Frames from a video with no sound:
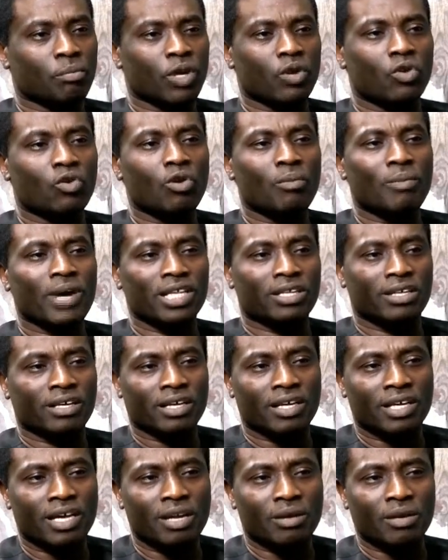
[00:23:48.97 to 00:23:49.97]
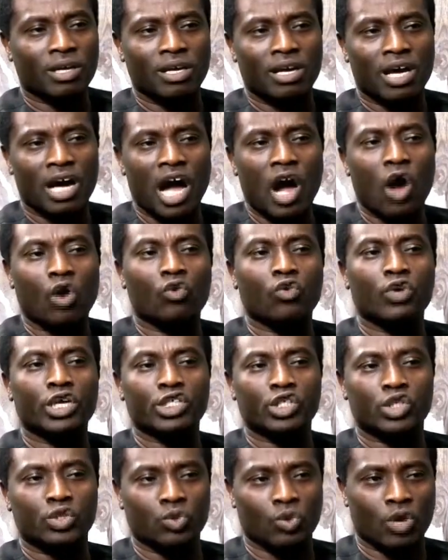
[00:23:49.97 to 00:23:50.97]
But no matter, again, how
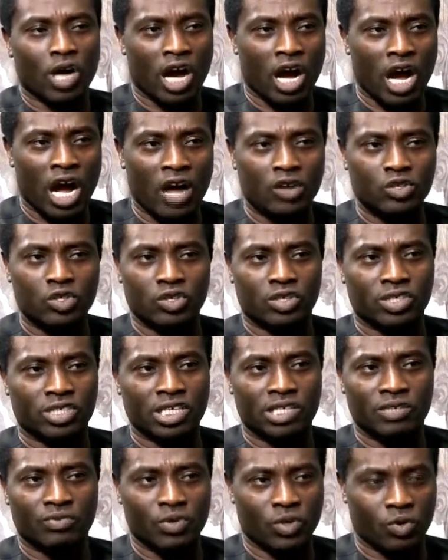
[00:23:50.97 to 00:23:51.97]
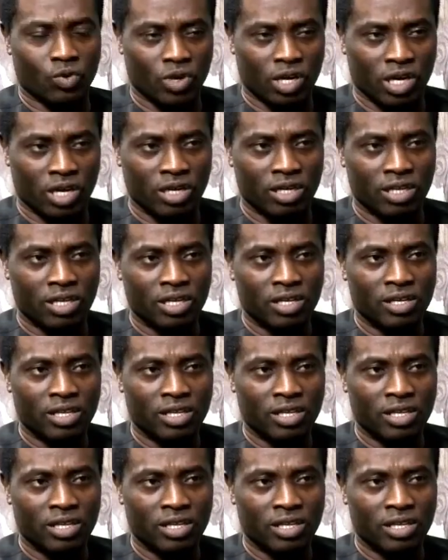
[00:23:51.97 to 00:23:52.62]
rich you are, how successful you are,